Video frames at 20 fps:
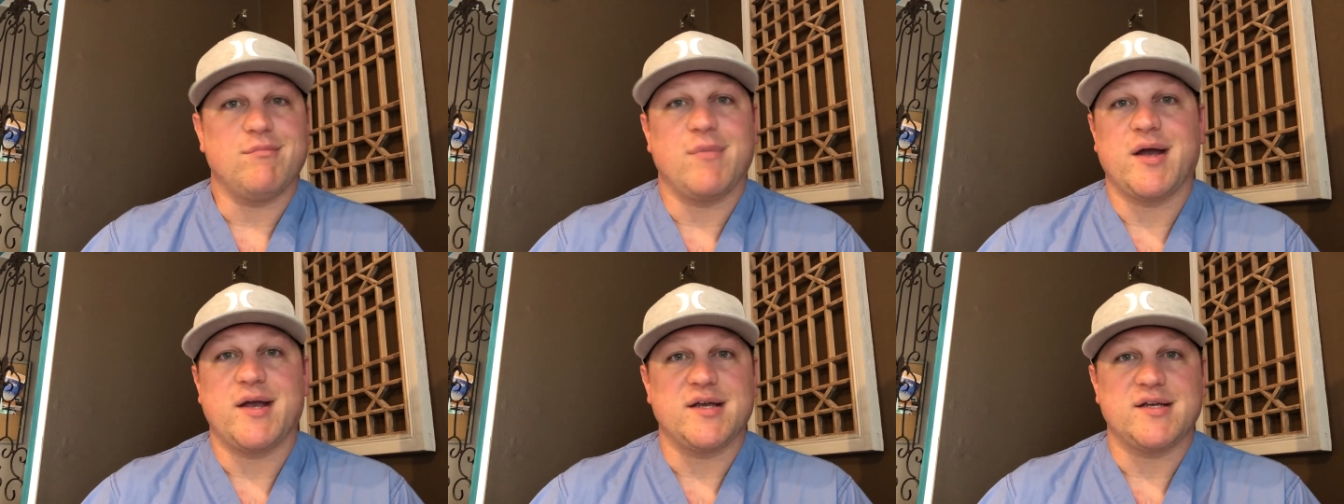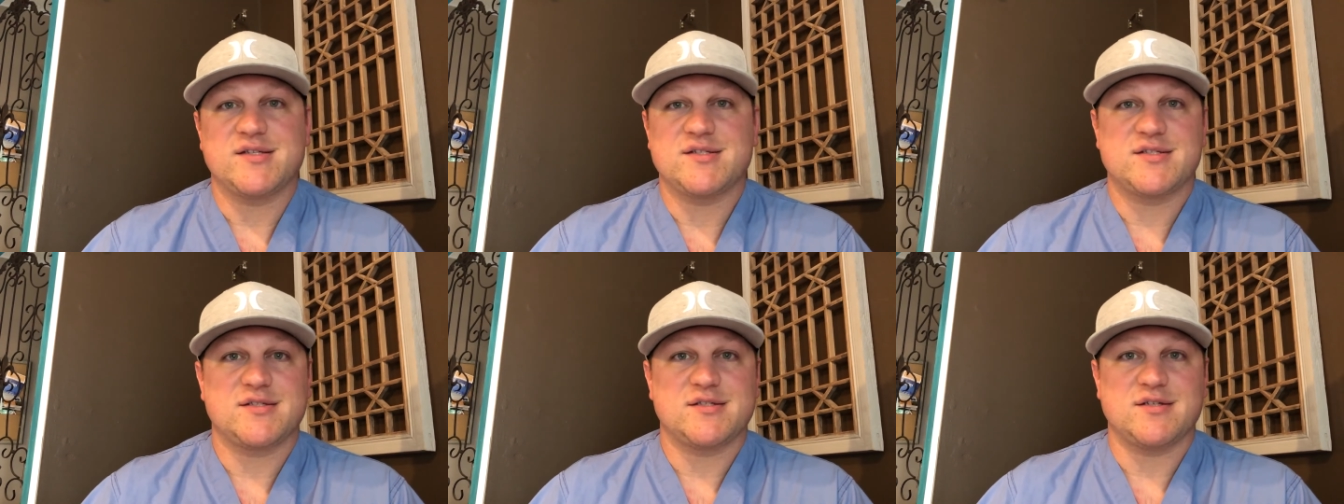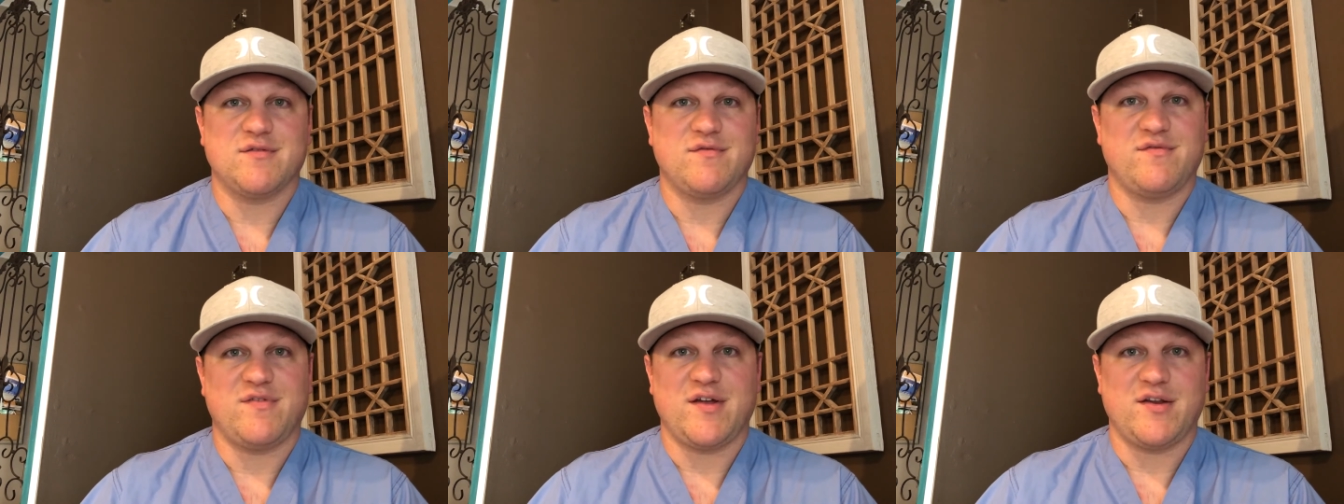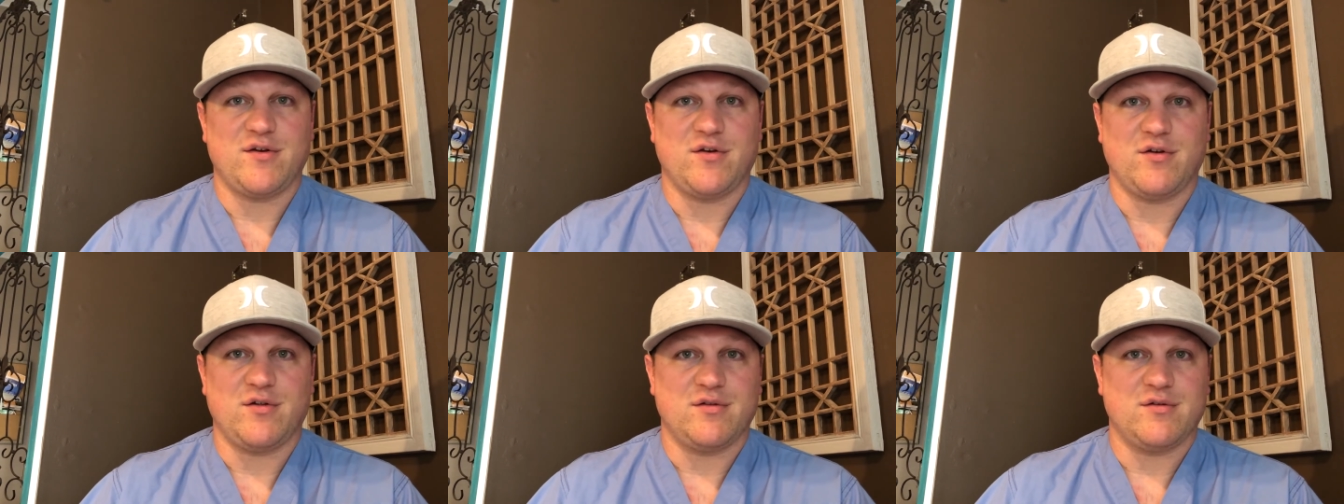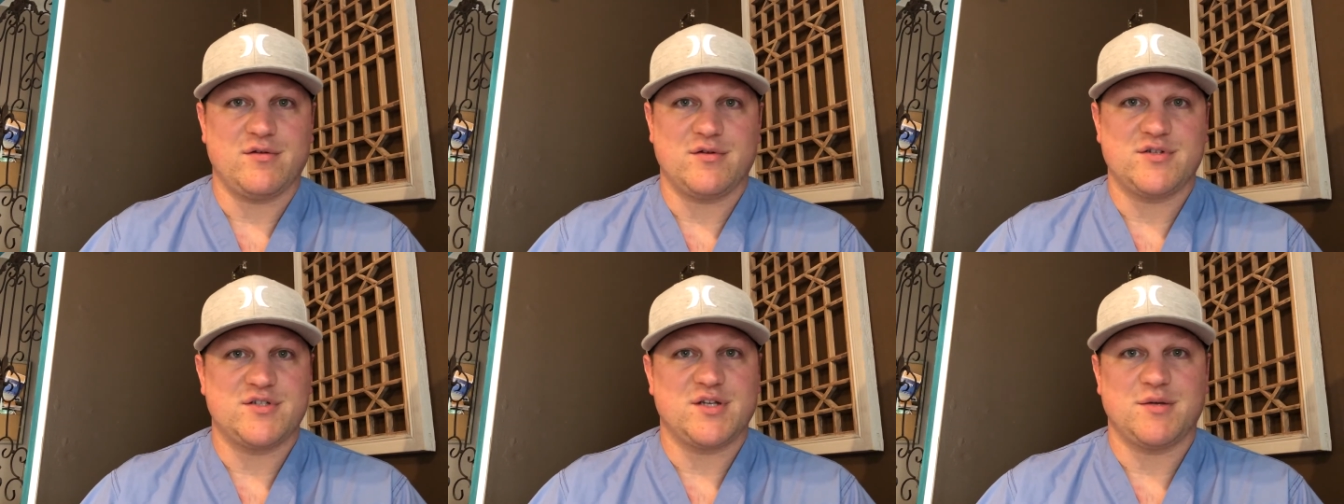mics of fentanyl
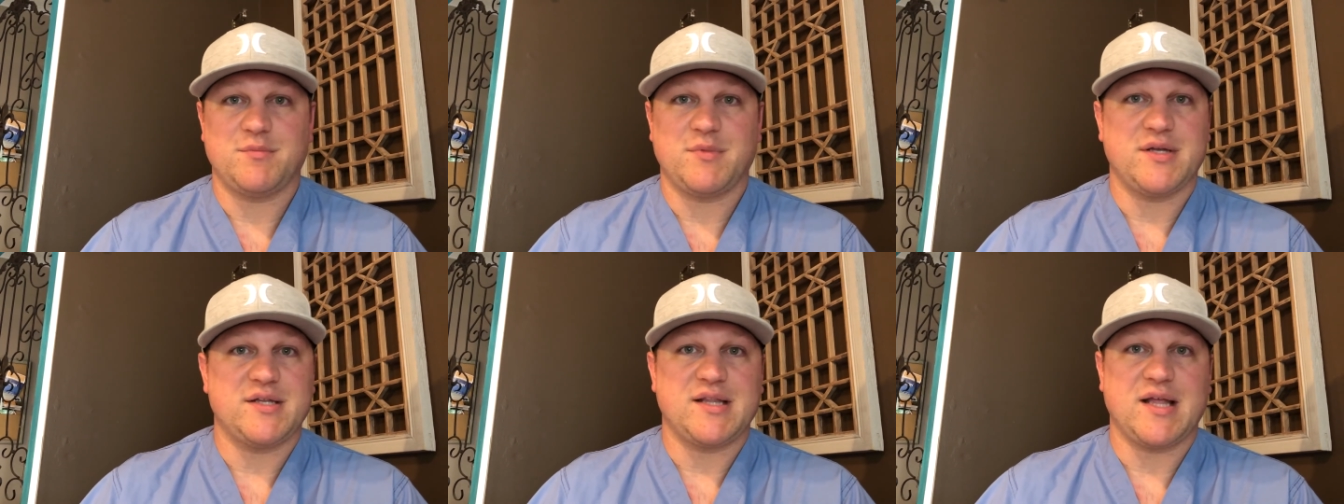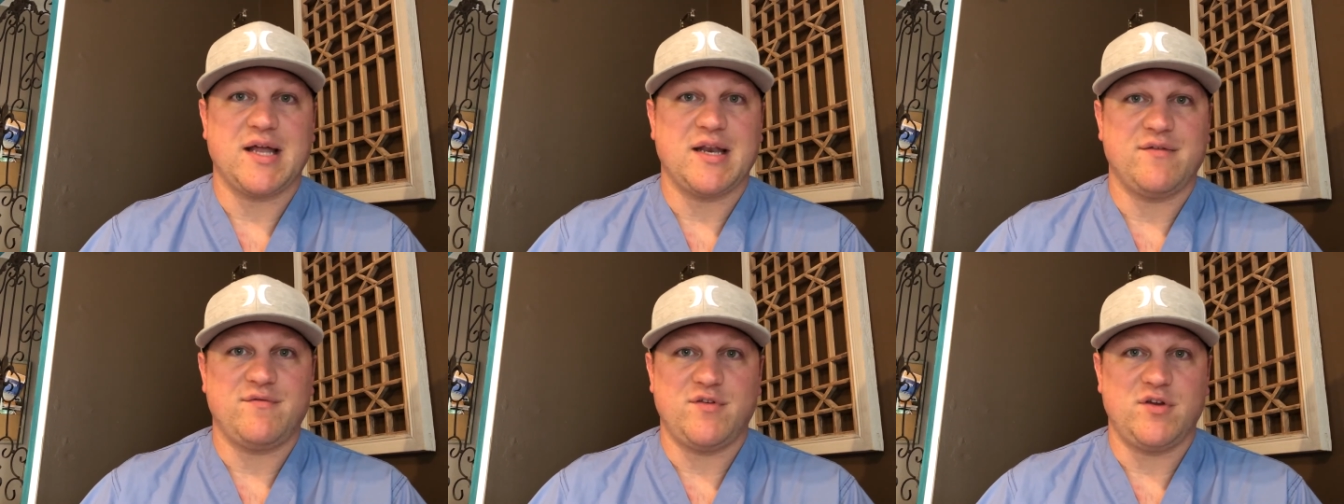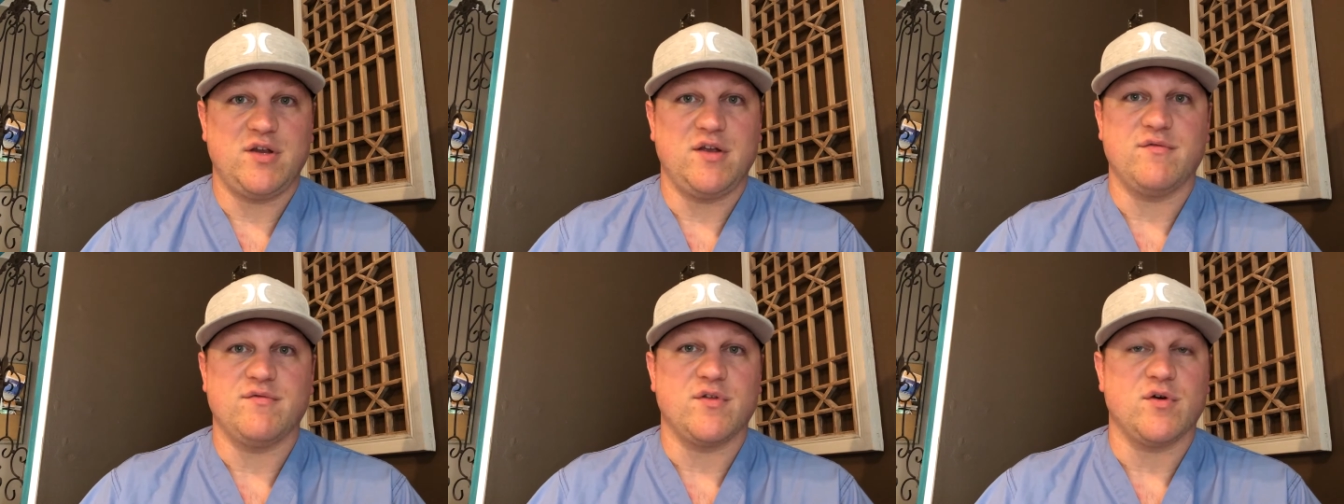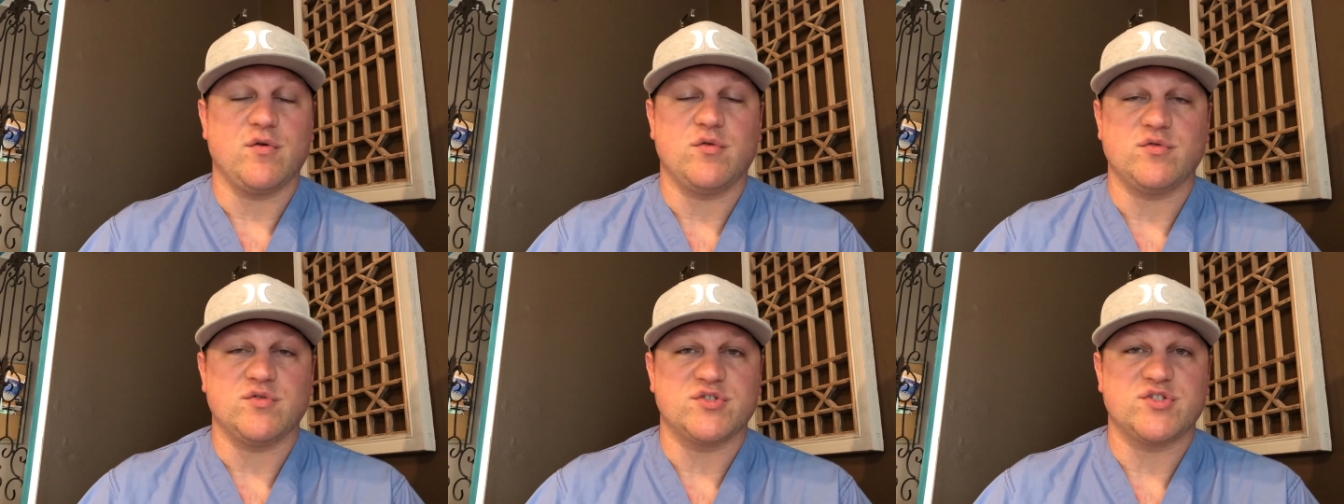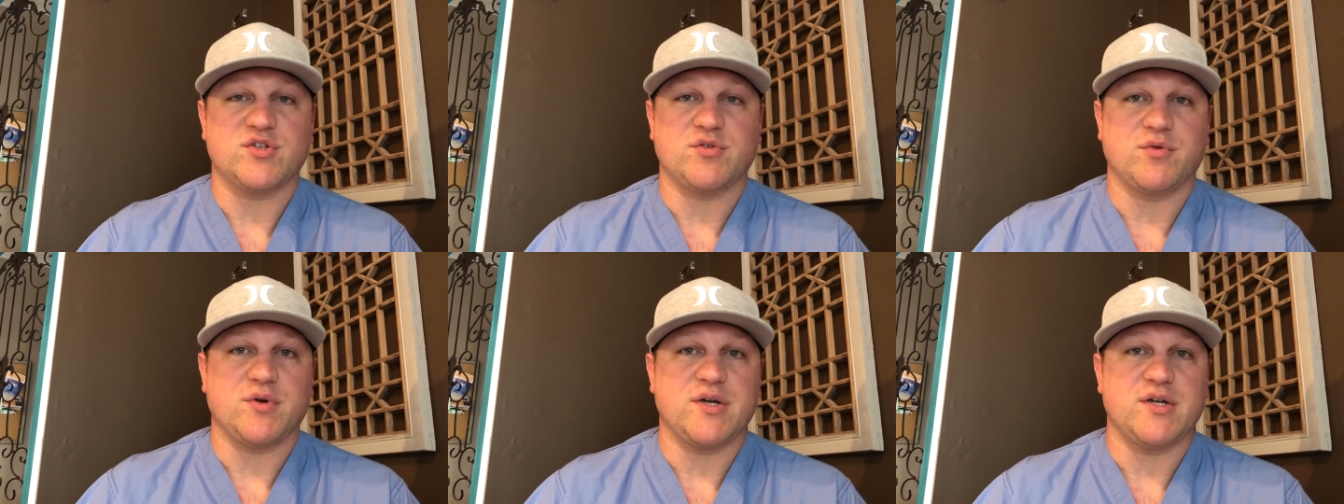or something like that if you give the whole
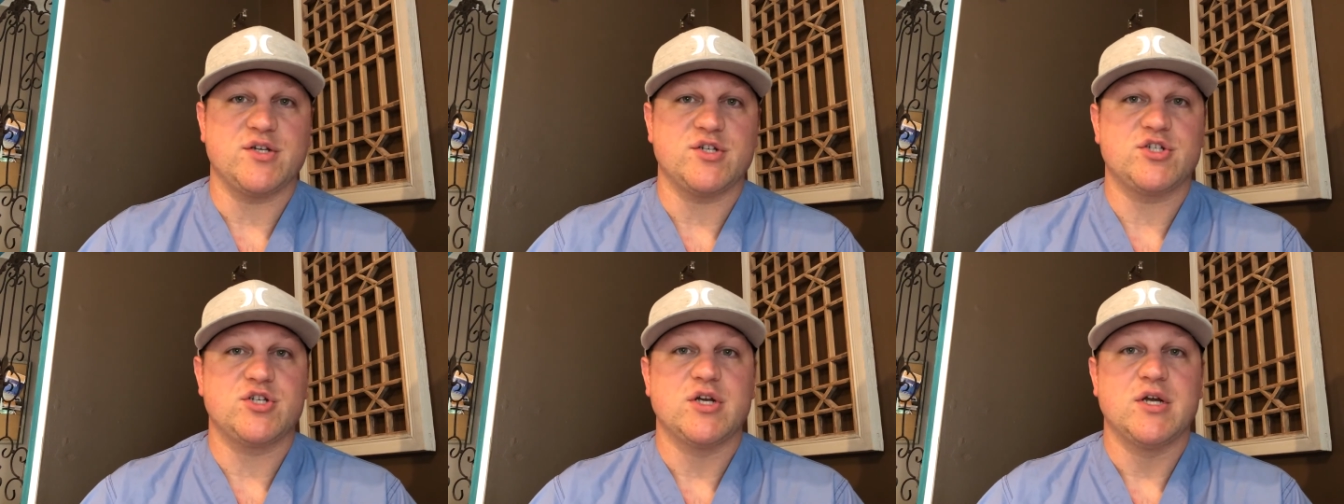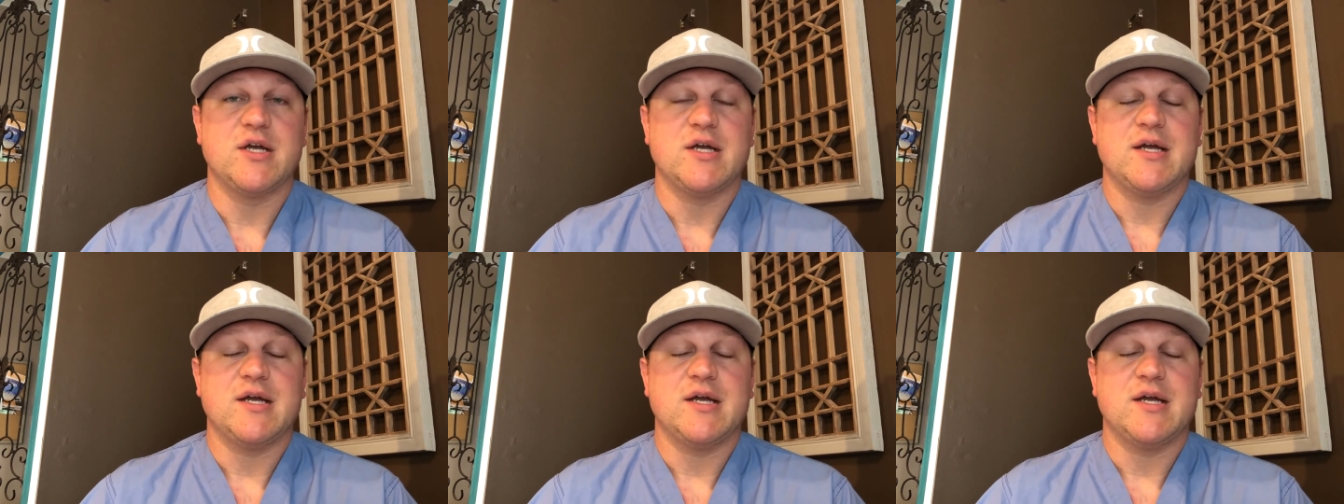syringe.